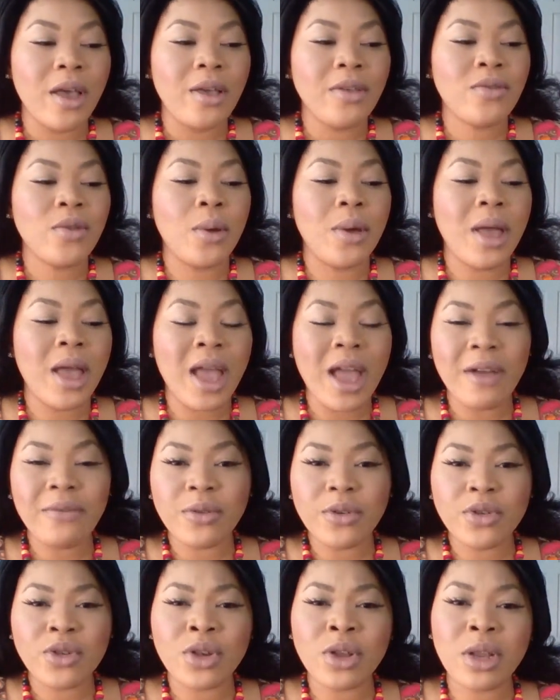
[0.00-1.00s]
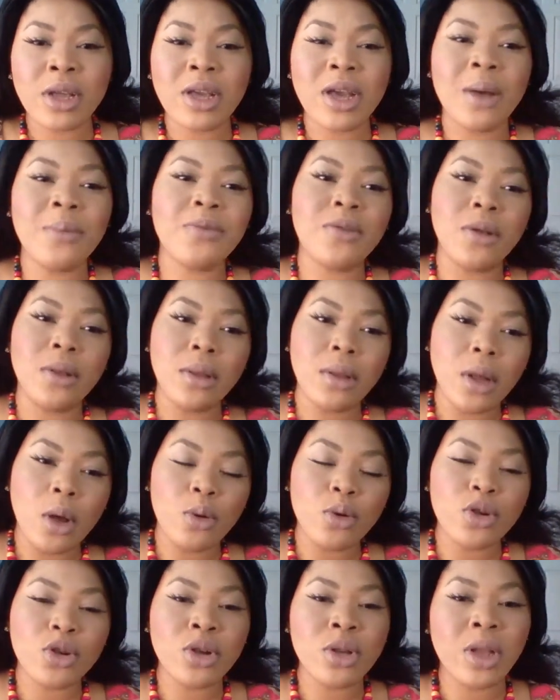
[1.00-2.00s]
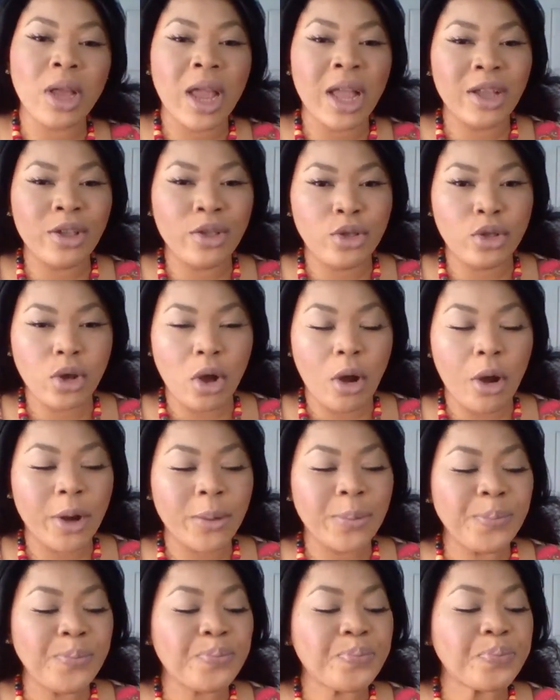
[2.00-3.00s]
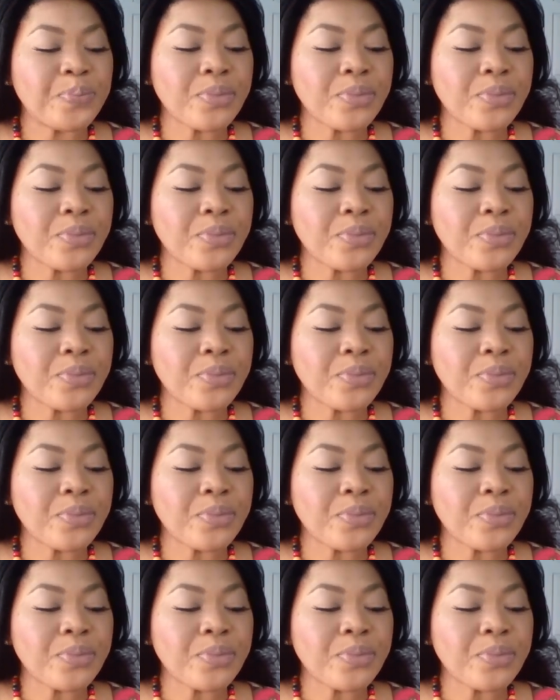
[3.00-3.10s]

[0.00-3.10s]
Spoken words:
So eversheen comes in lotion and jar.